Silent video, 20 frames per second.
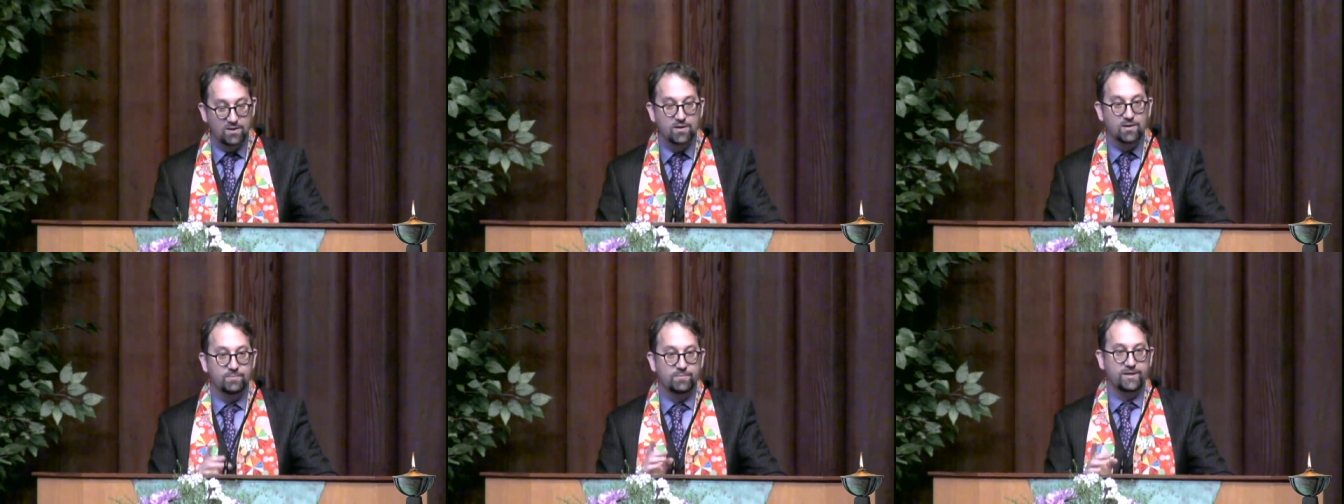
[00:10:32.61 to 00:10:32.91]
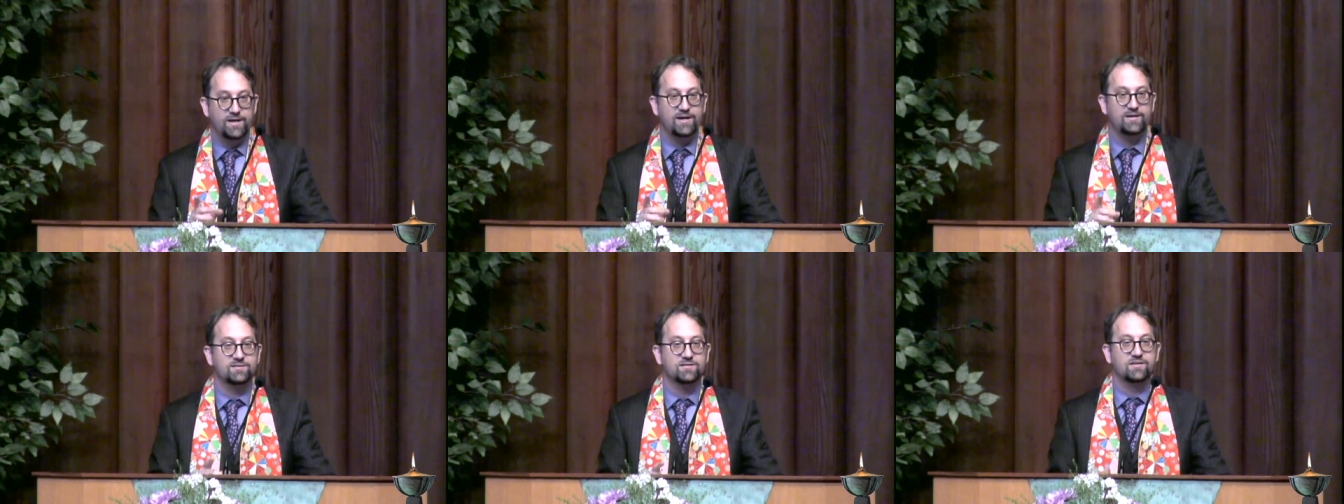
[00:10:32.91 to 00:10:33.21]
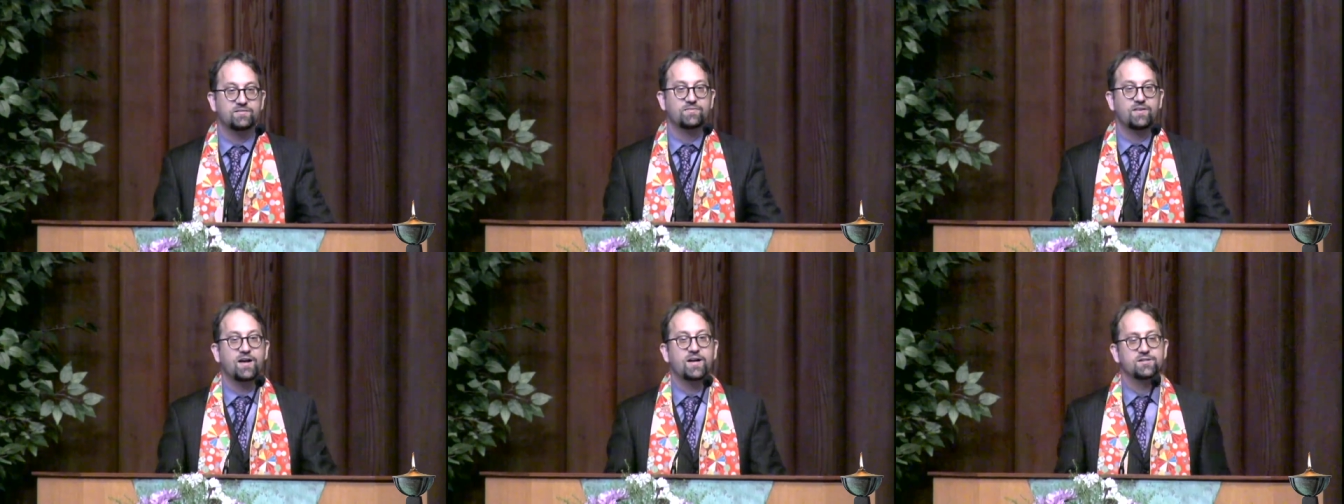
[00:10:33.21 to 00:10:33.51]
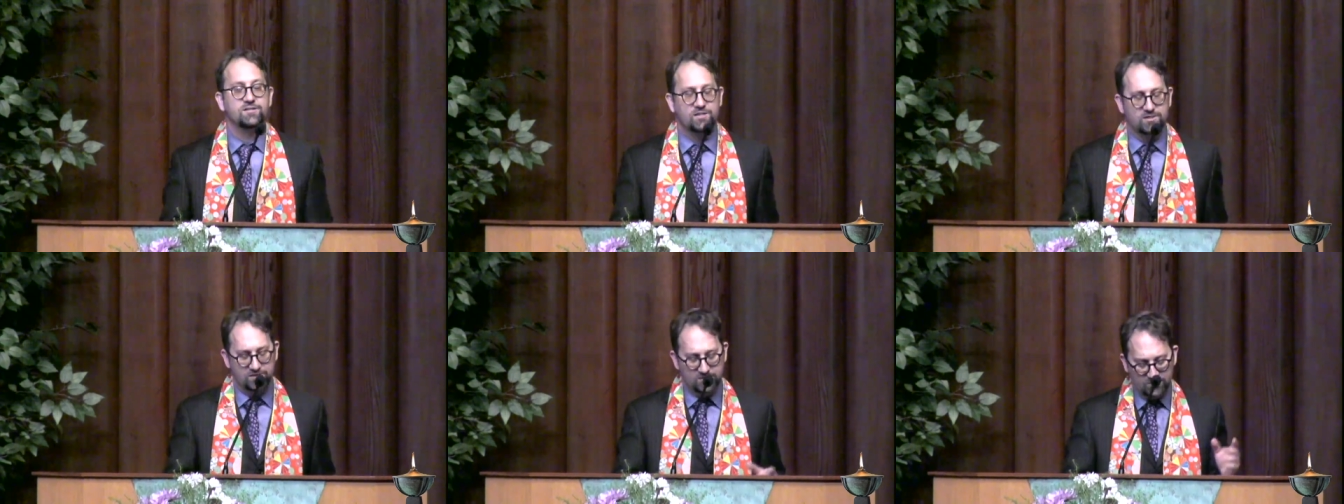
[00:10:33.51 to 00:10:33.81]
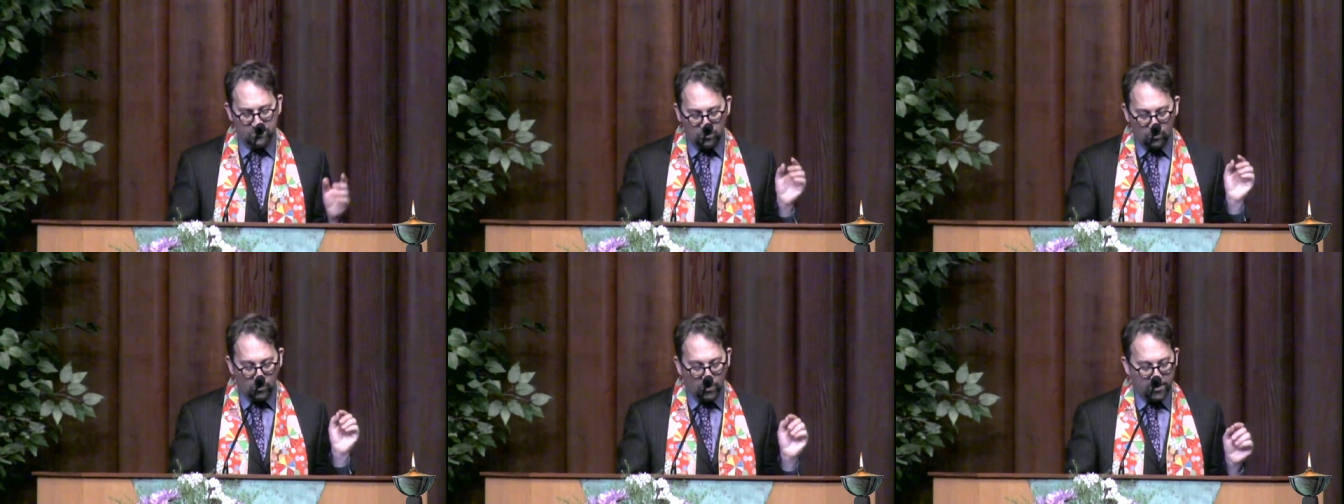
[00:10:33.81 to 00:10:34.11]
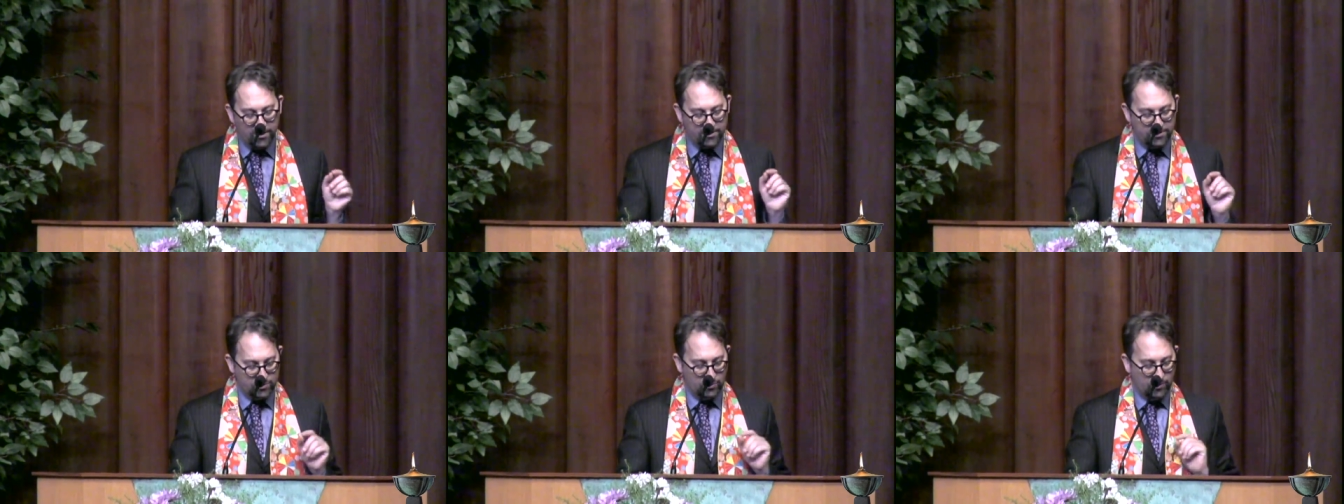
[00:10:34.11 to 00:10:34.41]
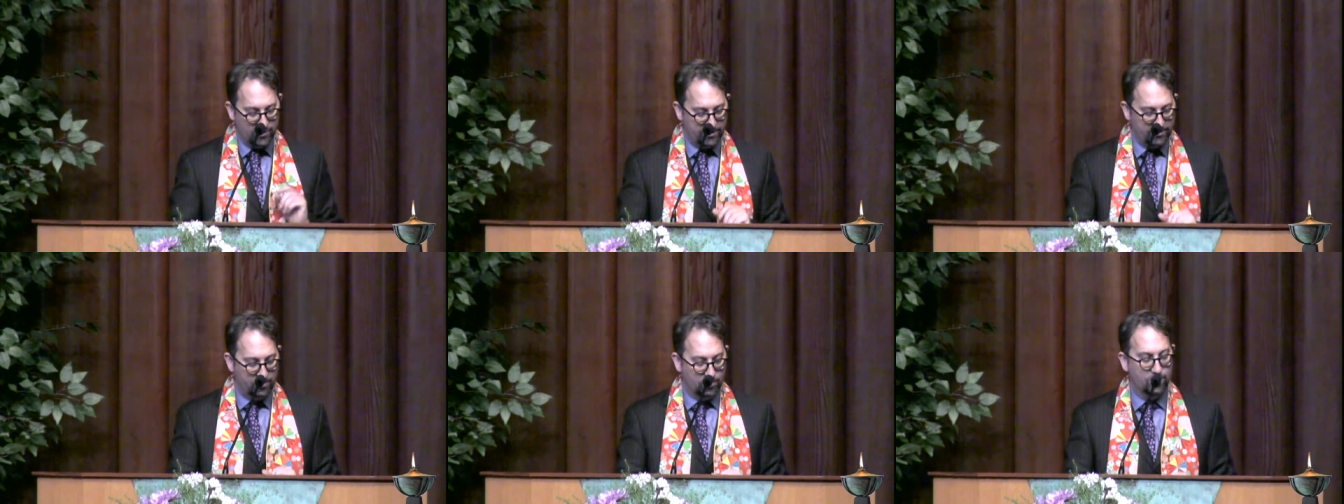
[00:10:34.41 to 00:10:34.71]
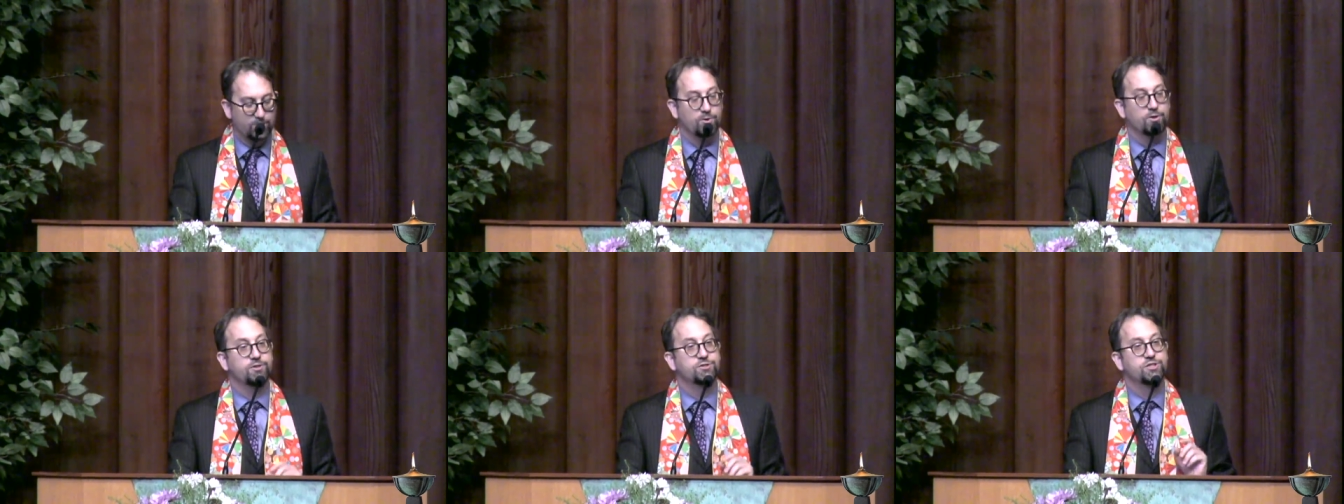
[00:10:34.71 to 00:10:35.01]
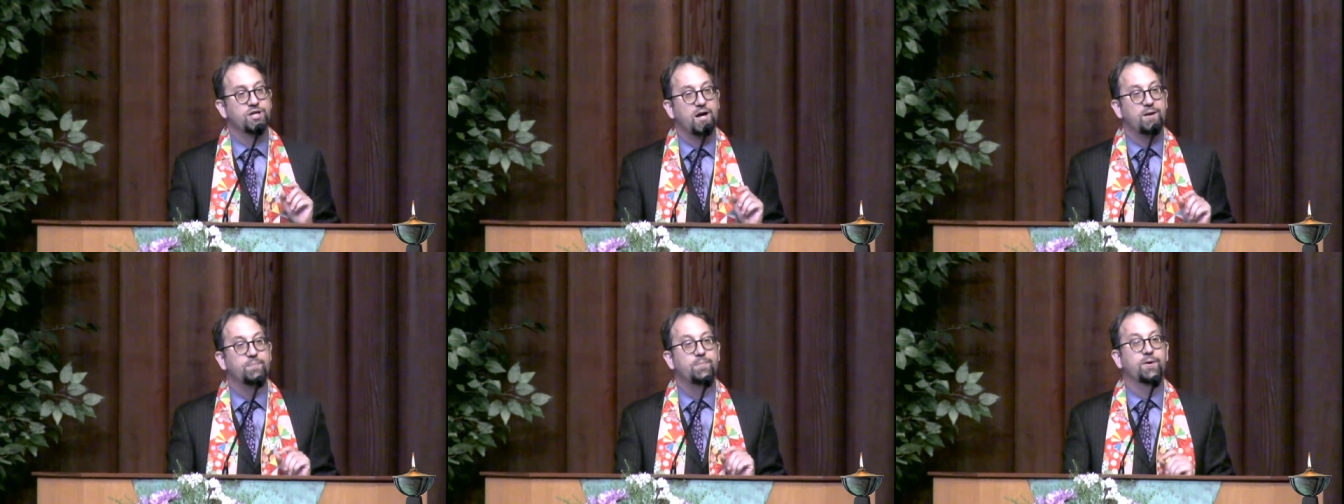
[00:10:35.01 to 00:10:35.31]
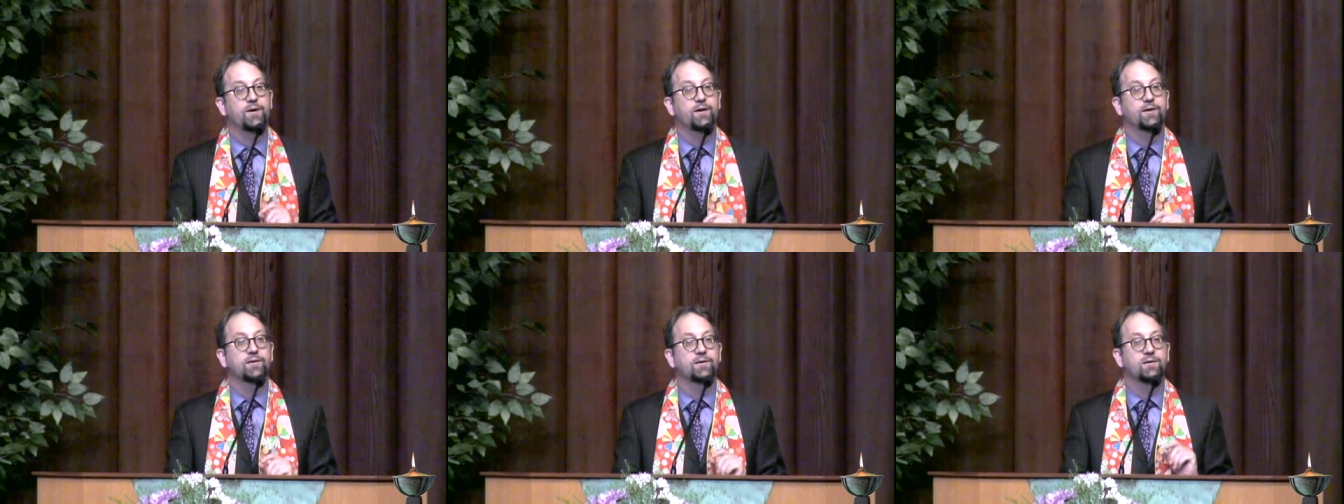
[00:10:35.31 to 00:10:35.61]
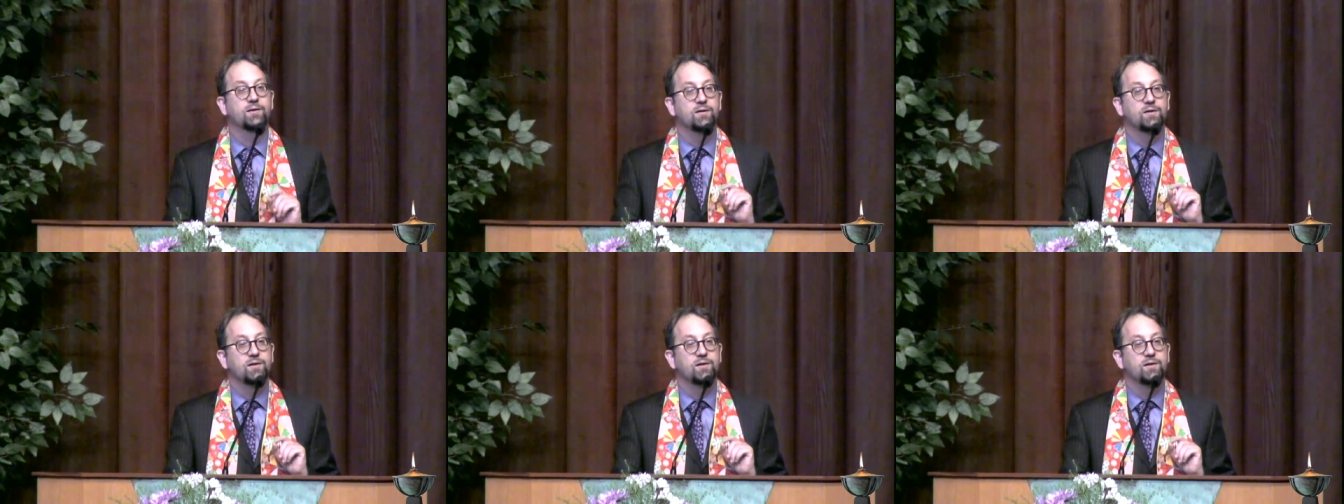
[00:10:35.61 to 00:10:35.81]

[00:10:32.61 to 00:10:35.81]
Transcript: But anti fascist was what Norbert Čapek,